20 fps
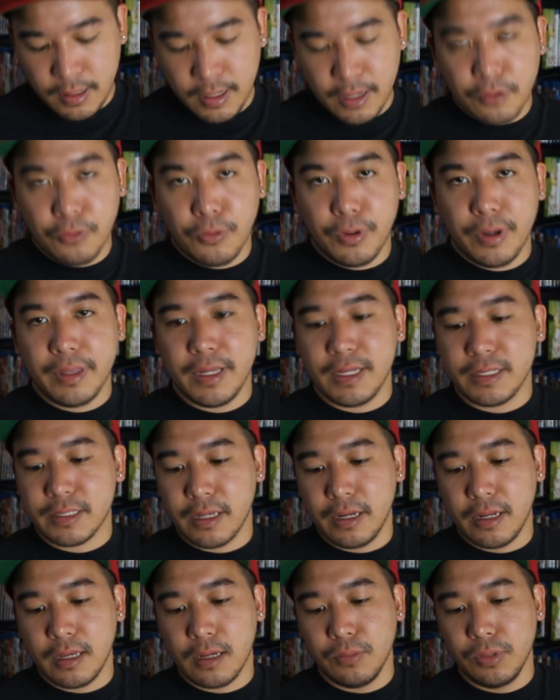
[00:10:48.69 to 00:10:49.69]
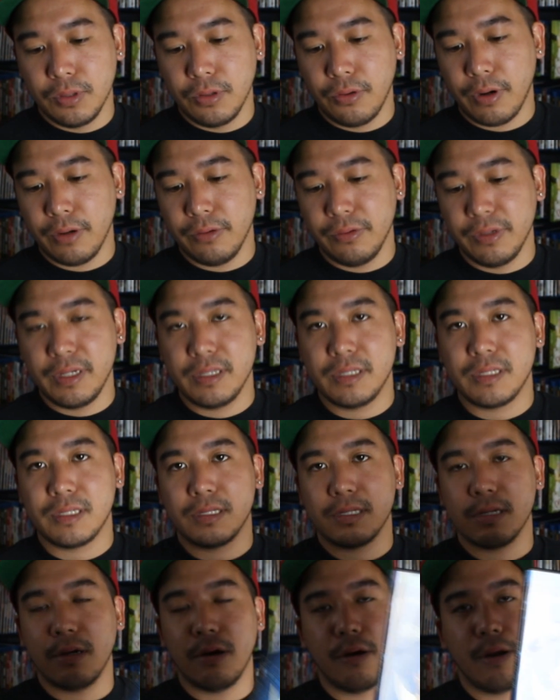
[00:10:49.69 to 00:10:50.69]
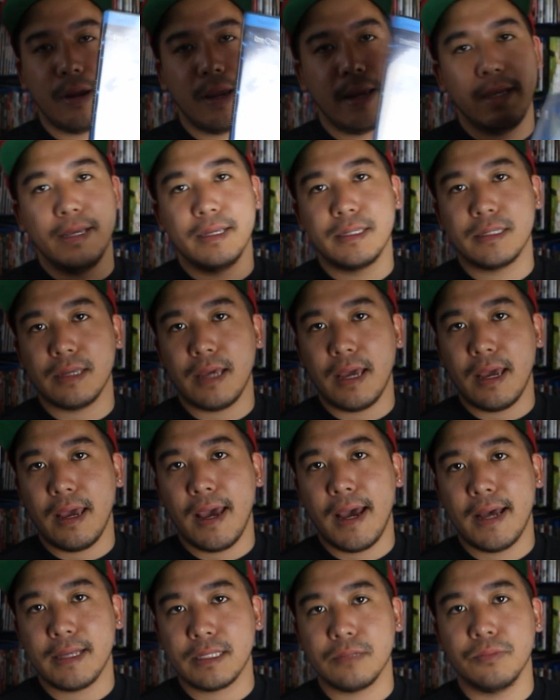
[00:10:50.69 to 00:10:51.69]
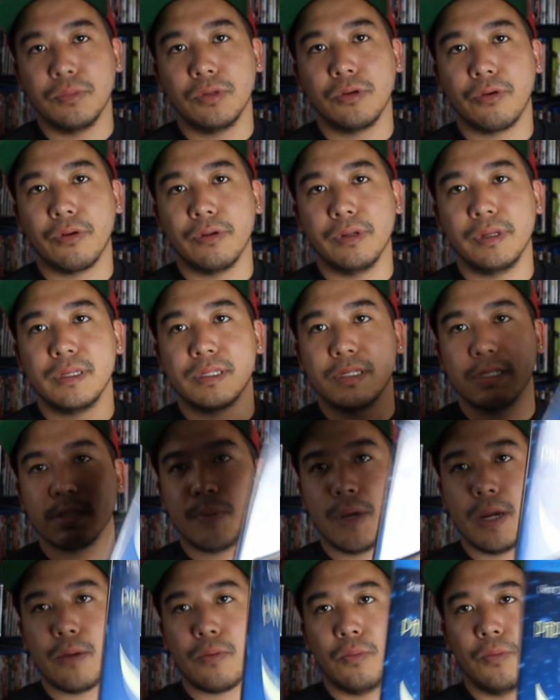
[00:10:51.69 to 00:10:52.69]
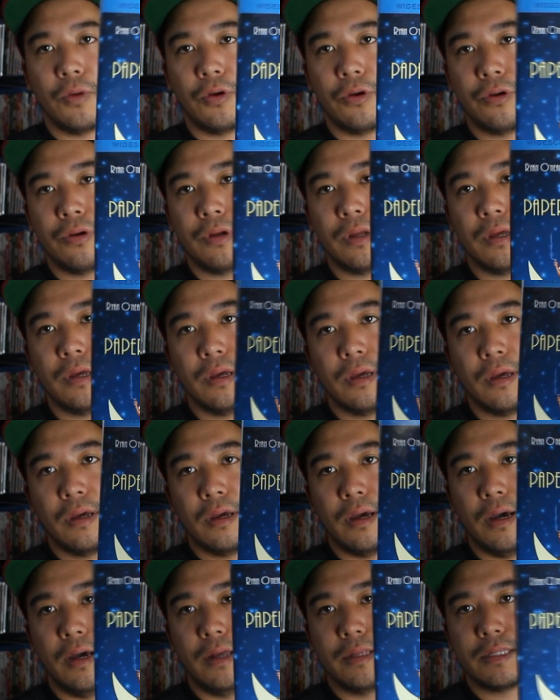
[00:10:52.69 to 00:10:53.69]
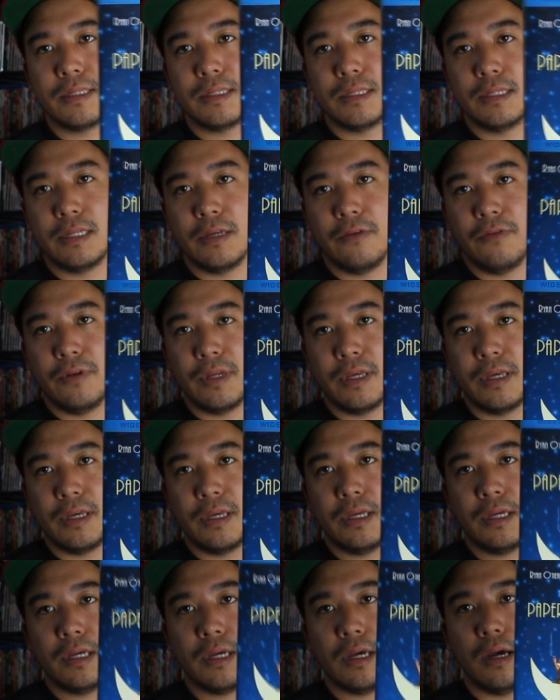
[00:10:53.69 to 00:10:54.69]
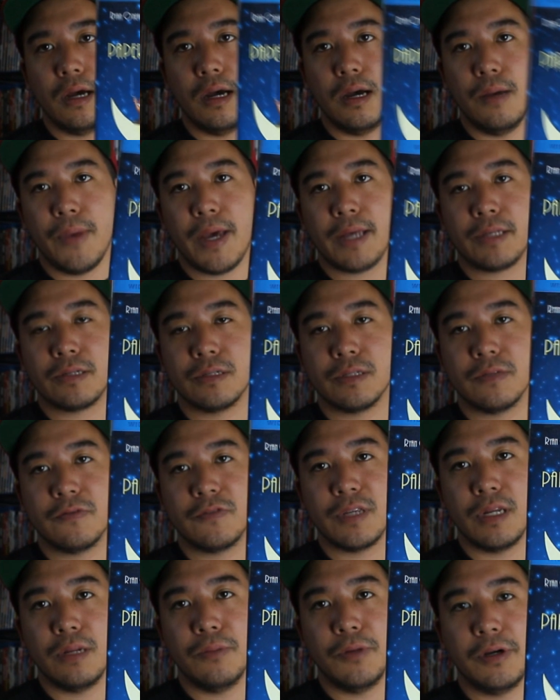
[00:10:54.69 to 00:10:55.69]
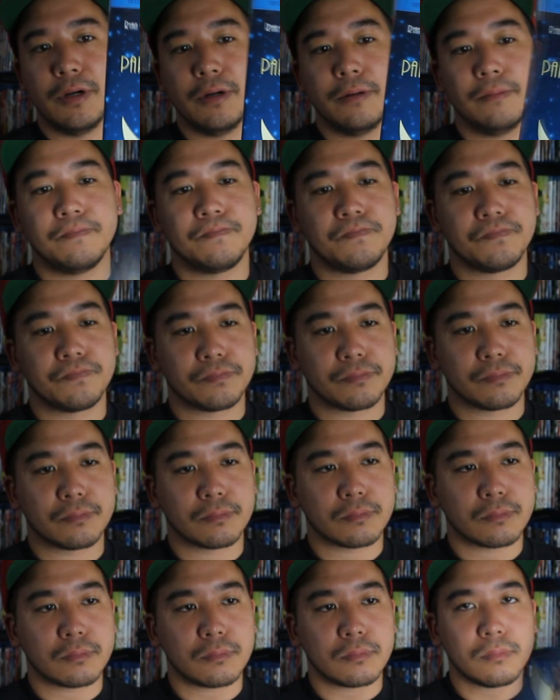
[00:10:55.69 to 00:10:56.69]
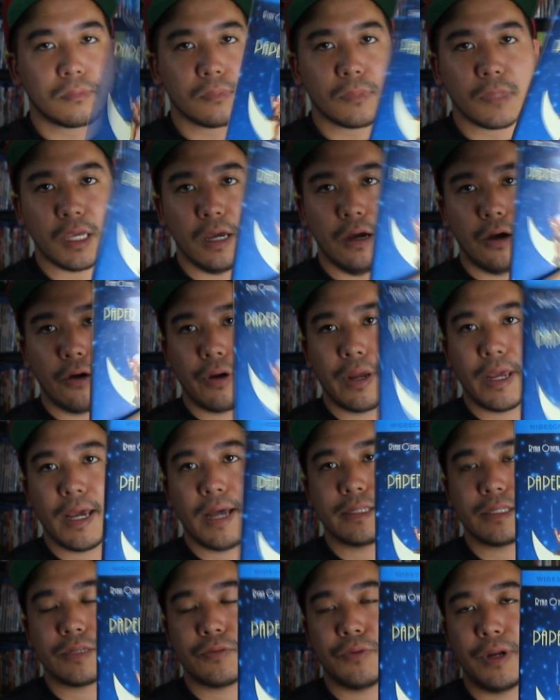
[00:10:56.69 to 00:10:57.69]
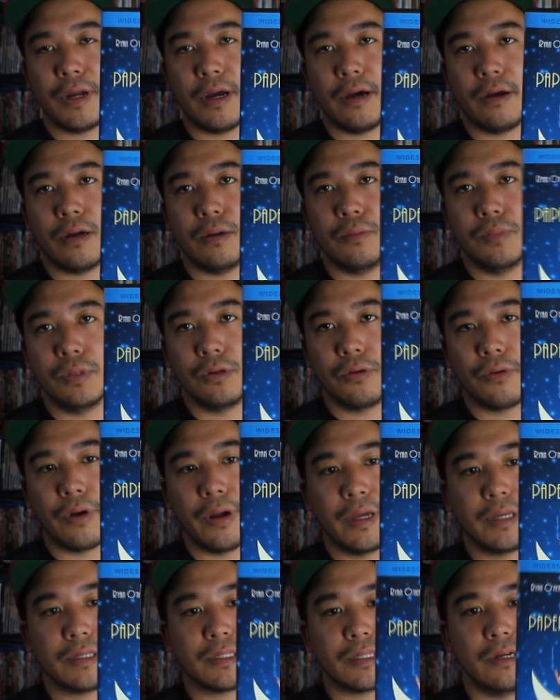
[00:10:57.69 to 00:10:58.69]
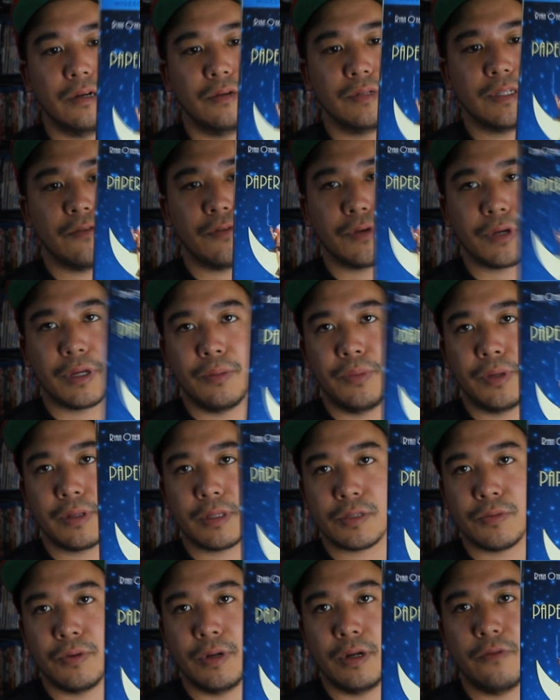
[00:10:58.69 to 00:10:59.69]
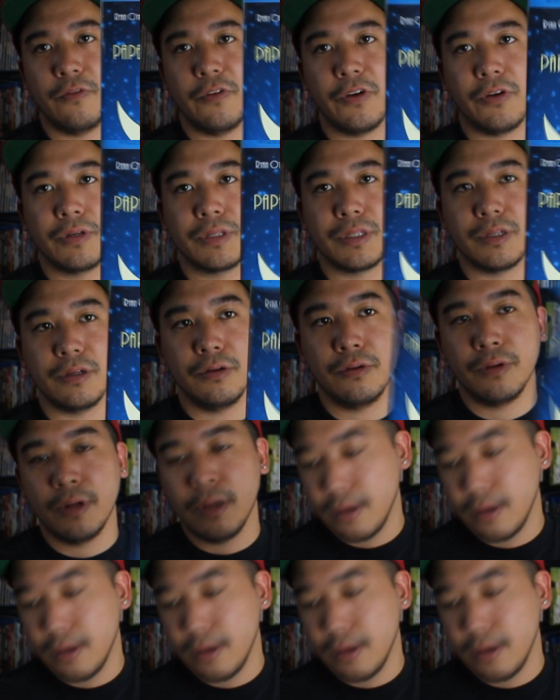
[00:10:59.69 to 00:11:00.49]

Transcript: Another one that's getting a Blu-ray release, or has a Blu-ray release, is Paper Moon. This is a DVD. Masters of Cinema already has this one out on Blu-ray, so definitely gonna pick this one up very soon.